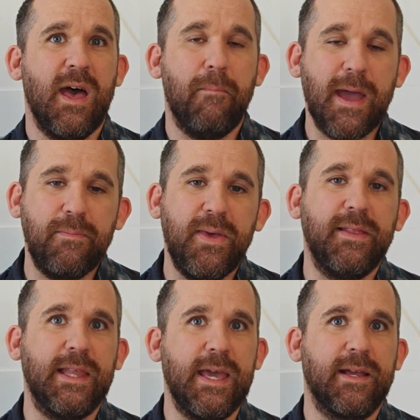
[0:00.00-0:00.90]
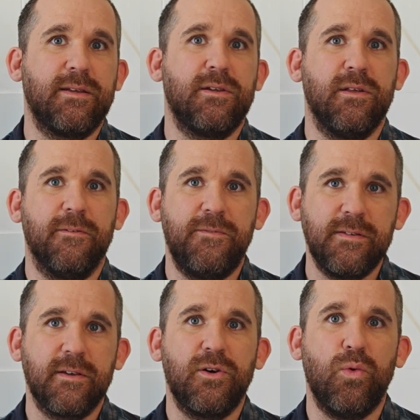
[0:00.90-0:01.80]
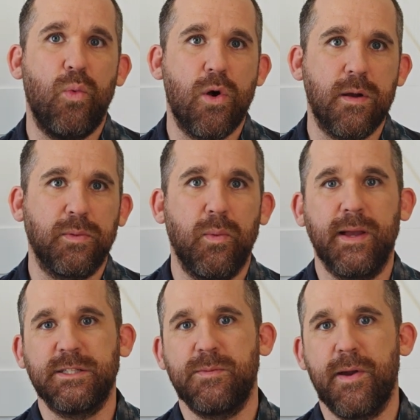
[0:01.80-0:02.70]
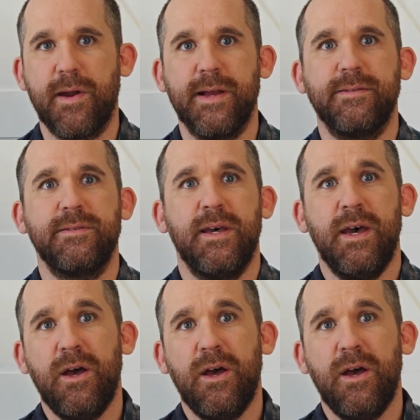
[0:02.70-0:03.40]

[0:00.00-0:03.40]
might be linked to the physical warmth we experience